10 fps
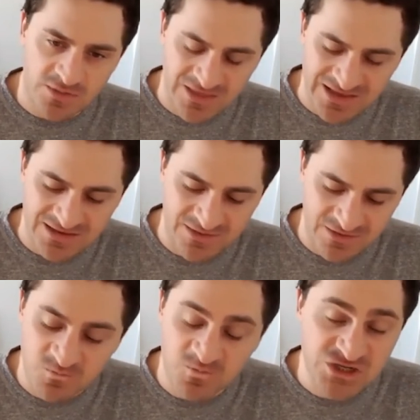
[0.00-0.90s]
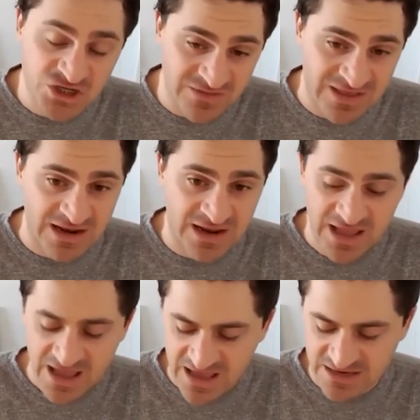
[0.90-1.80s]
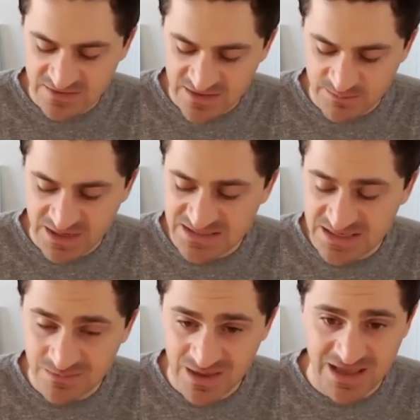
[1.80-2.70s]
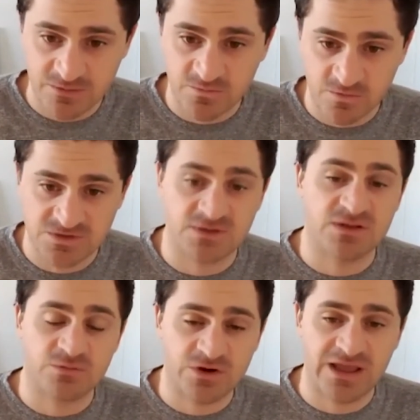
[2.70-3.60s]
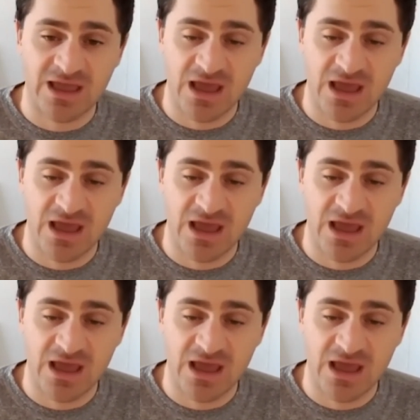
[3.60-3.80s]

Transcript: the vision that I had and that my team had for delivering a